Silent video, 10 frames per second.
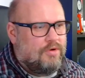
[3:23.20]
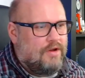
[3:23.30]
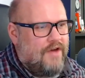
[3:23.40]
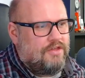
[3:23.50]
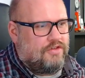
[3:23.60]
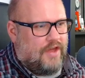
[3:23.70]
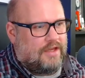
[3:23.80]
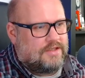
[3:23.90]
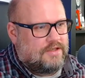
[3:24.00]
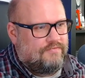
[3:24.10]
other
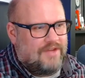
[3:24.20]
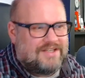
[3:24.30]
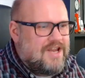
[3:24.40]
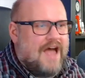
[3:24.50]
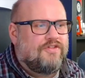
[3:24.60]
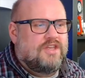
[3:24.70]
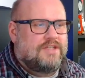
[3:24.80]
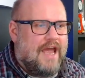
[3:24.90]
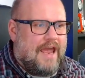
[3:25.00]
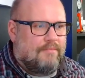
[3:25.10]
things. It's not the
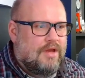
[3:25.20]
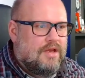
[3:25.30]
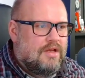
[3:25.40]
same.